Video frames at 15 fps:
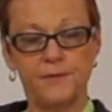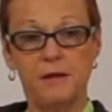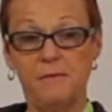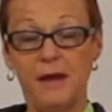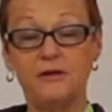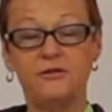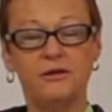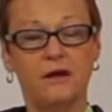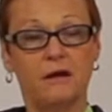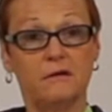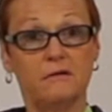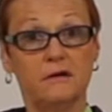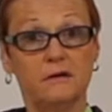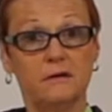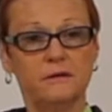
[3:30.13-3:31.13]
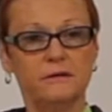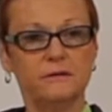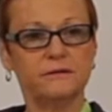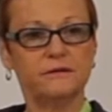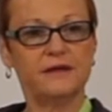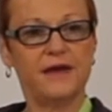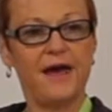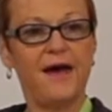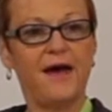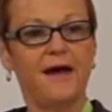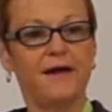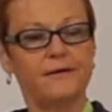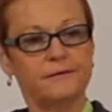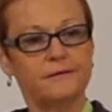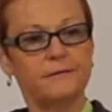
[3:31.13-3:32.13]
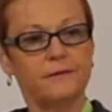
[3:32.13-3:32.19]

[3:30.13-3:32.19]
It makes you go, oh, yeah.